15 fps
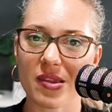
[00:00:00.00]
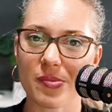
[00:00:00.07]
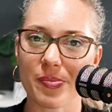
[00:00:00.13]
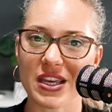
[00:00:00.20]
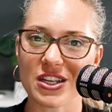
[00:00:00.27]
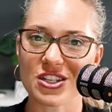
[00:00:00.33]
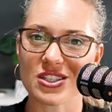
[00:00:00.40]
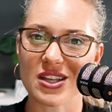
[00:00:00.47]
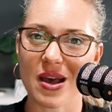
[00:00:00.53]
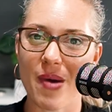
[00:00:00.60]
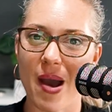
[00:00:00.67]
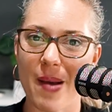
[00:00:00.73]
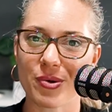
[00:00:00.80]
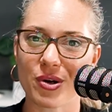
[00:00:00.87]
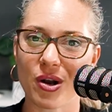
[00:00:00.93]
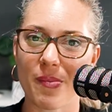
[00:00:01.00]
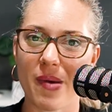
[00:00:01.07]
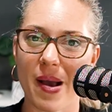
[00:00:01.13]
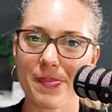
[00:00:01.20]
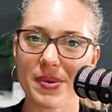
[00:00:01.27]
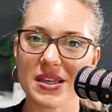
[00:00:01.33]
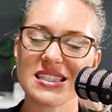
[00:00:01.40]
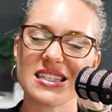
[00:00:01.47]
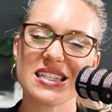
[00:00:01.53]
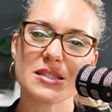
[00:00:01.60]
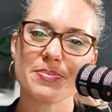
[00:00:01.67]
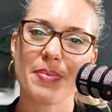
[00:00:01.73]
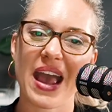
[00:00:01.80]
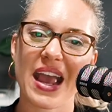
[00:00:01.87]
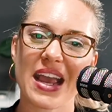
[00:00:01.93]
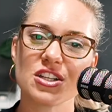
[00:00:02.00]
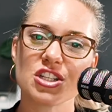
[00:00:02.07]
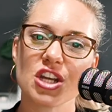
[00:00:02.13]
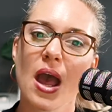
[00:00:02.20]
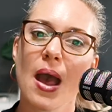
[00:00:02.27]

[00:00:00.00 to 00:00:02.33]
pictures I might put on my business page,